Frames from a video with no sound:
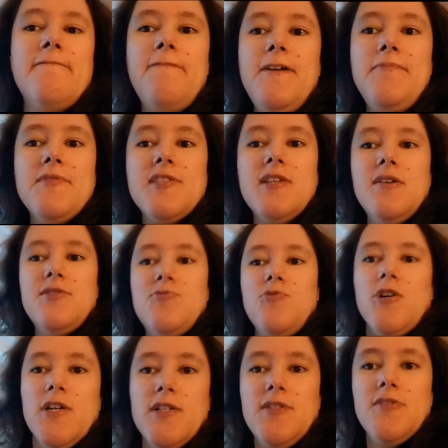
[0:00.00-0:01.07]
famous last
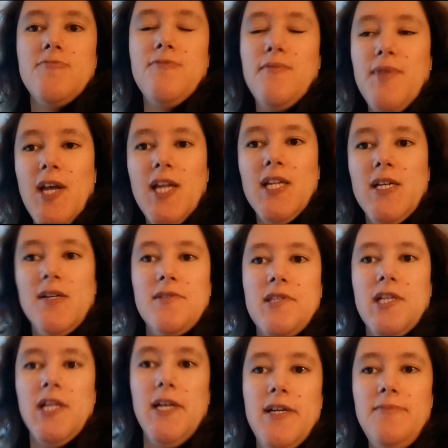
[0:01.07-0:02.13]
words from that
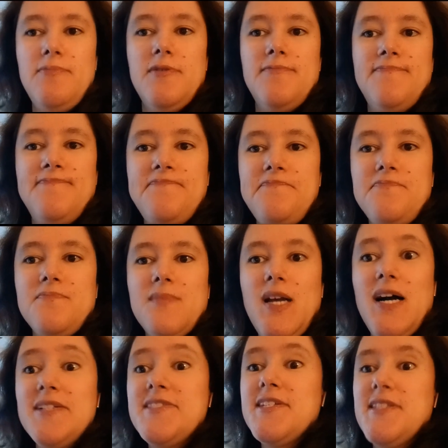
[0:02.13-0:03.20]
last clip.
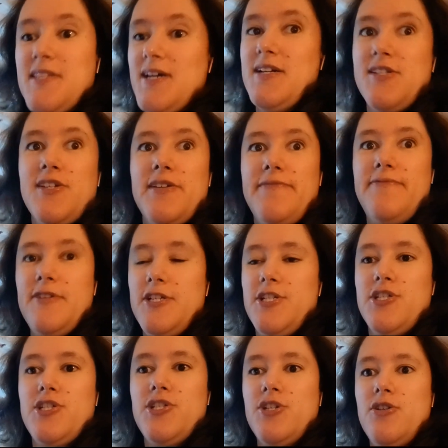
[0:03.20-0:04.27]
I didn't actually
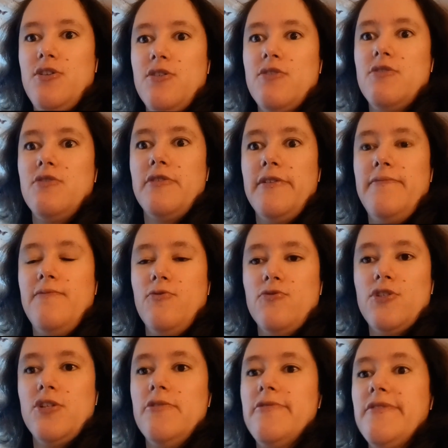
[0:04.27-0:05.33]
finish Cookie
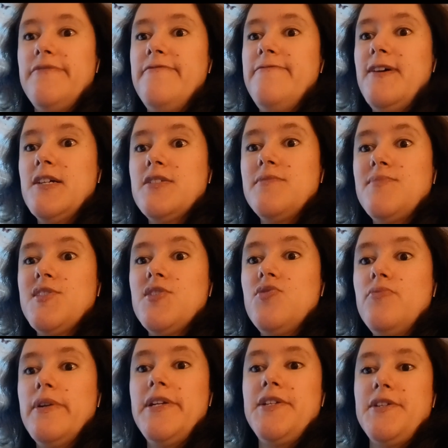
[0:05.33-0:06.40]
Fortune. In fact, I'm
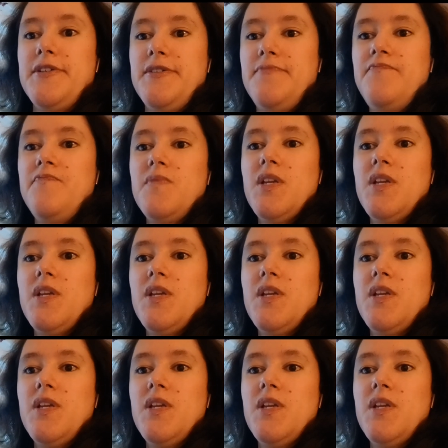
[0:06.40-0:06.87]
still reading it.